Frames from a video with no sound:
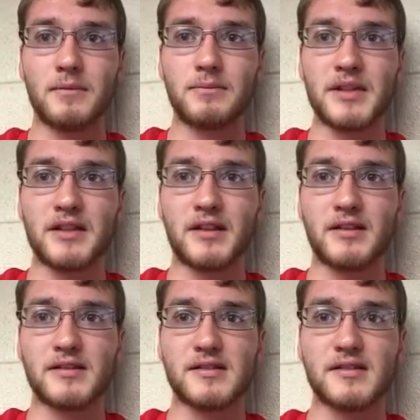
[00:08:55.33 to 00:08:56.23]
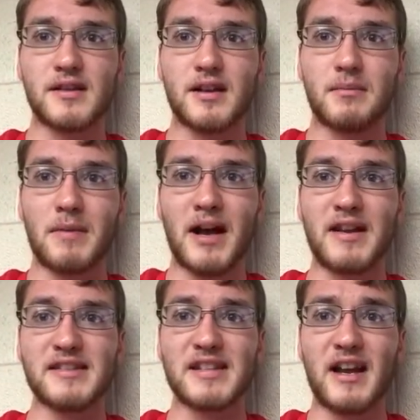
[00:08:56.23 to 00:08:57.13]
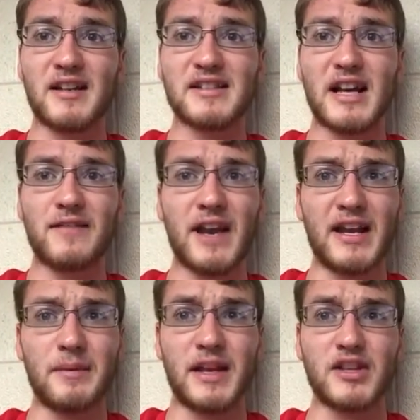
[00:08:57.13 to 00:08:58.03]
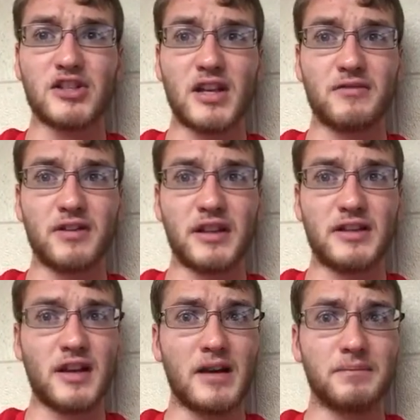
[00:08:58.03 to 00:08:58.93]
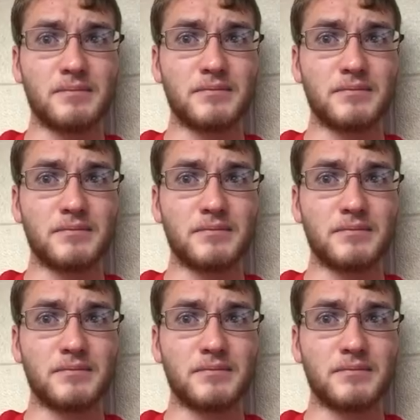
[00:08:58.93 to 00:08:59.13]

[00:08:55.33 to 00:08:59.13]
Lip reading: because my style is kind of anime-ish and really not